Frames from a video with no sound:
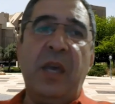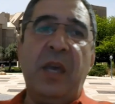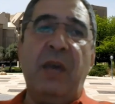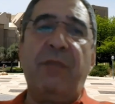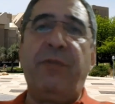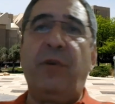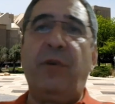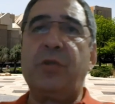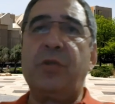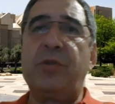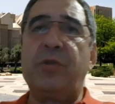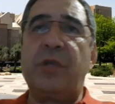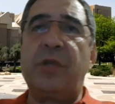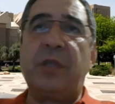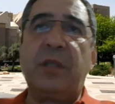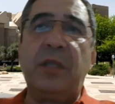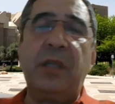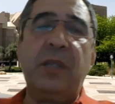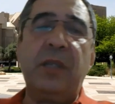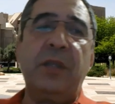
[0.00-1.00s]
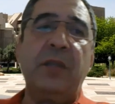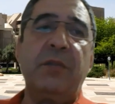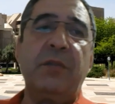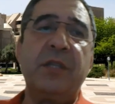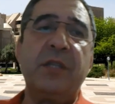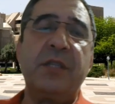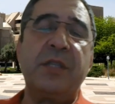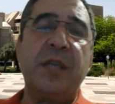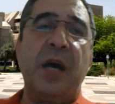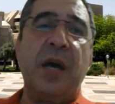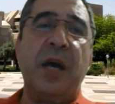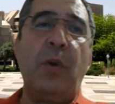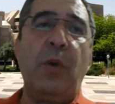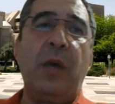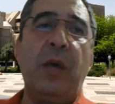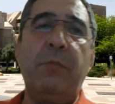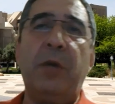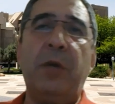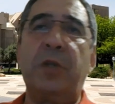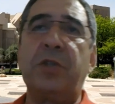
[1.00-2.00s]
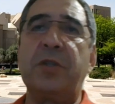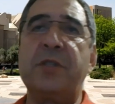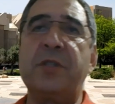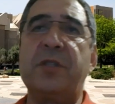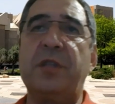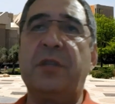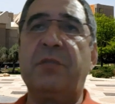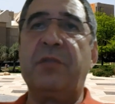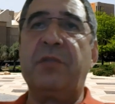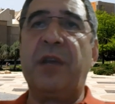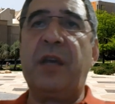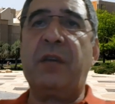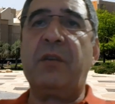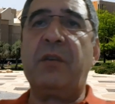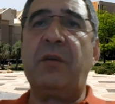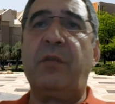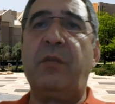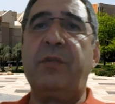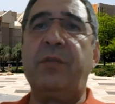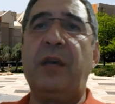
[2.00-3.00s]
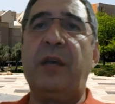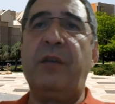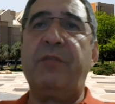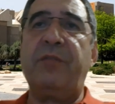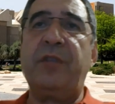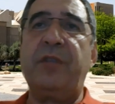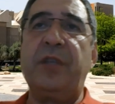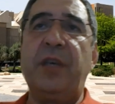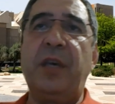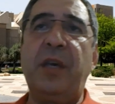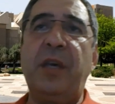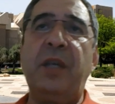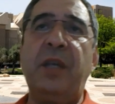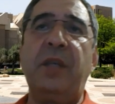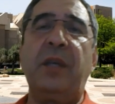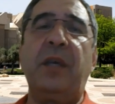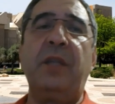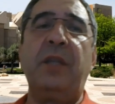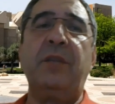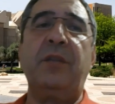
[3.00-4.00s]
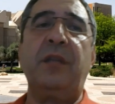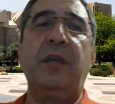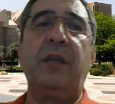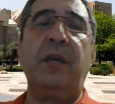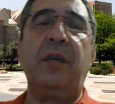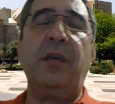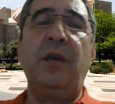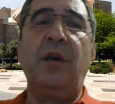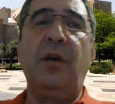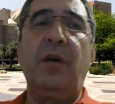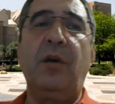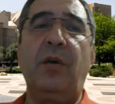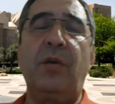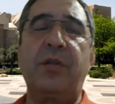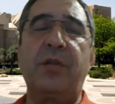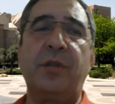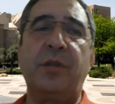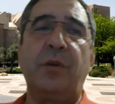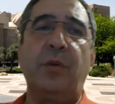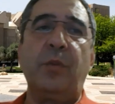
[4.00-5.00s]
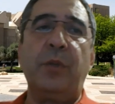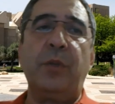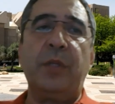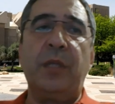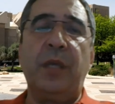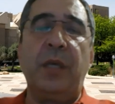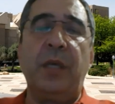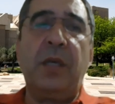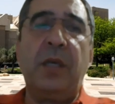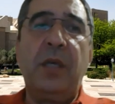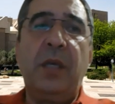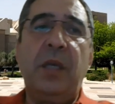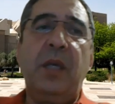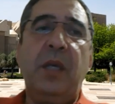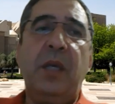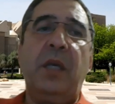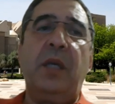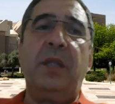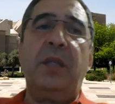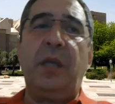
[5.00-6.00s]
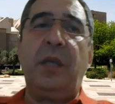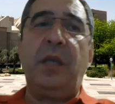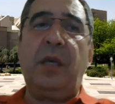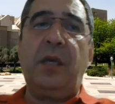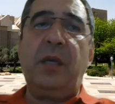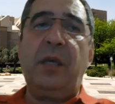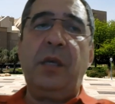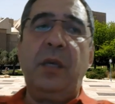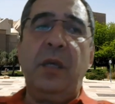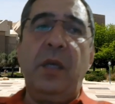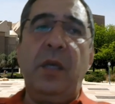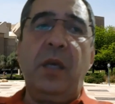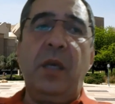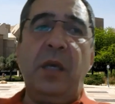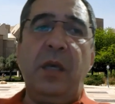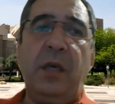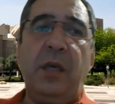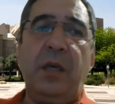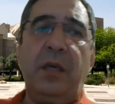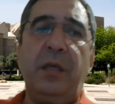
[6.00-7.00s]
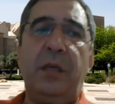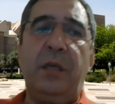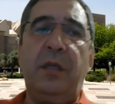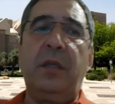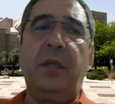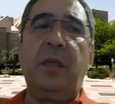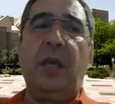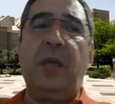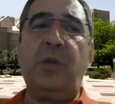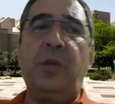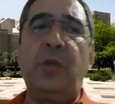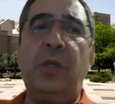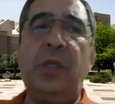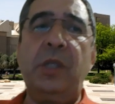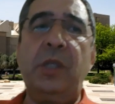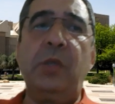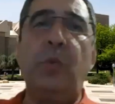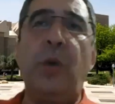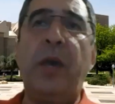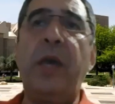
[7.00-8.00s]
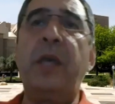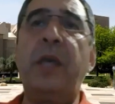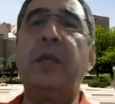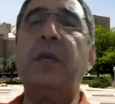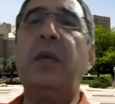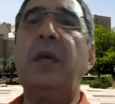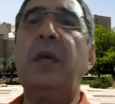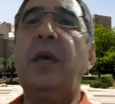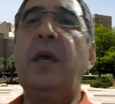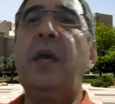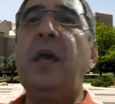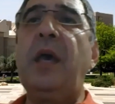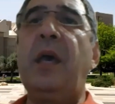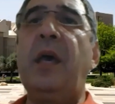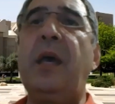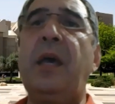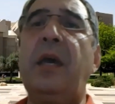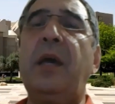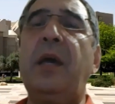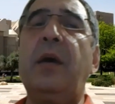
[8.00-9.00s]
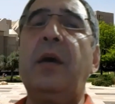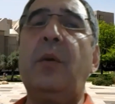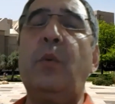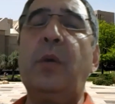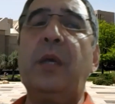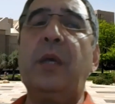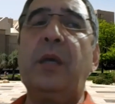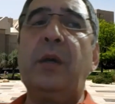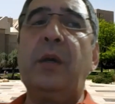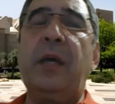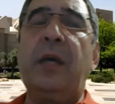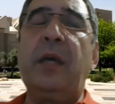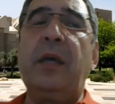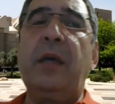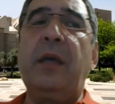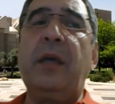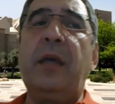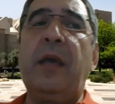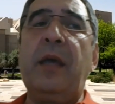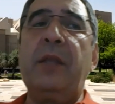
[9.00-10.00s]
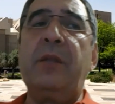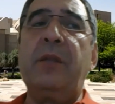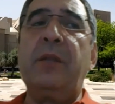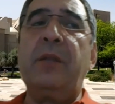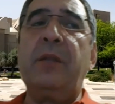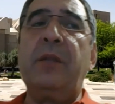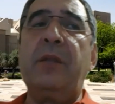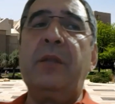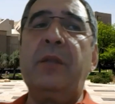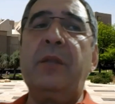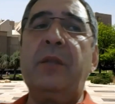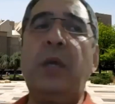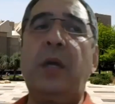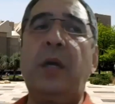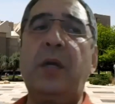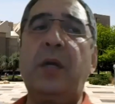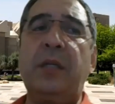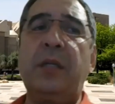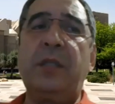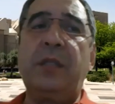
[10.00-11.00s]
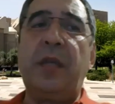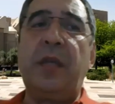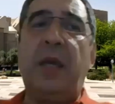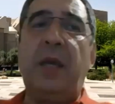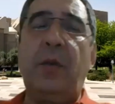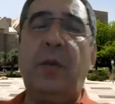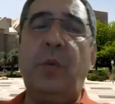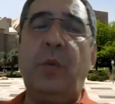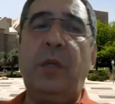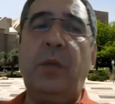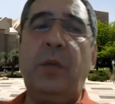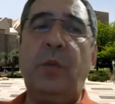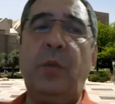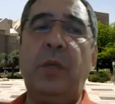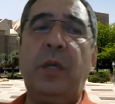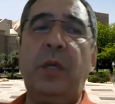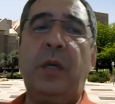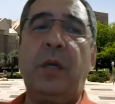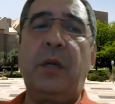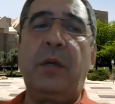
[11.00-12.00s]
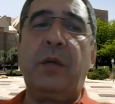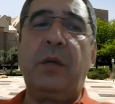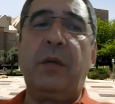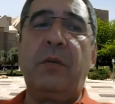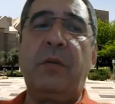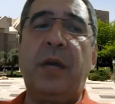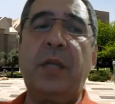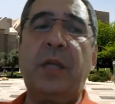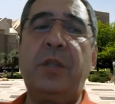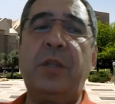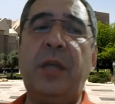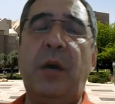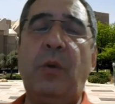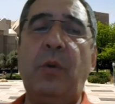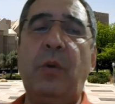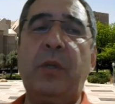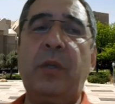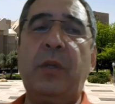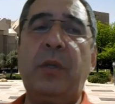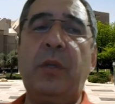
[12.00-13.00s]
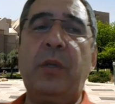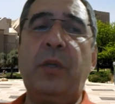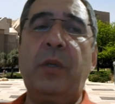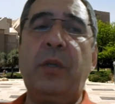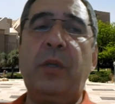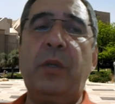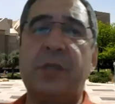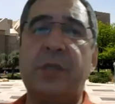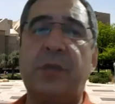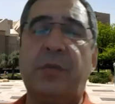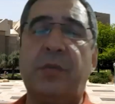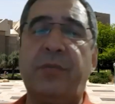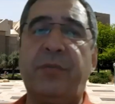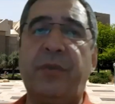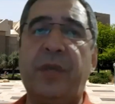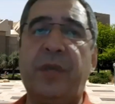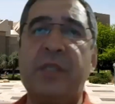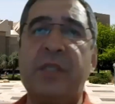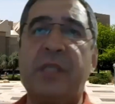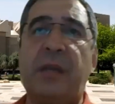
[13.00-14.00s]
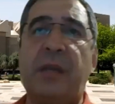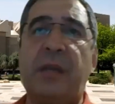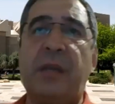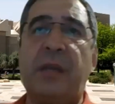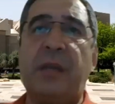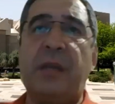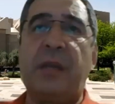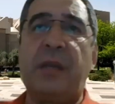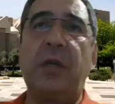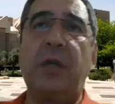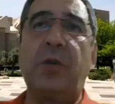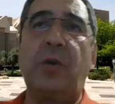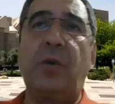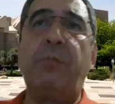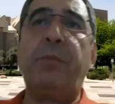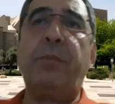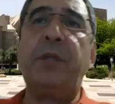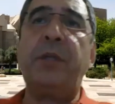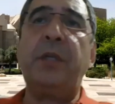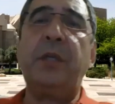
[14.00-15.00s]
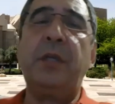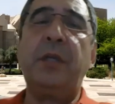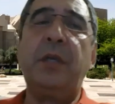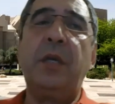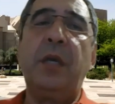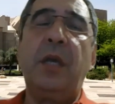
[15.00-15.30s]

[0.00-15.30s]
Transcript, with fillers: Uh, fortunately, there is now emergency track of the FDA and uh, also with the, the EUA. Uh, we uh, and uh, we are in we we are right now in a process of establishing a company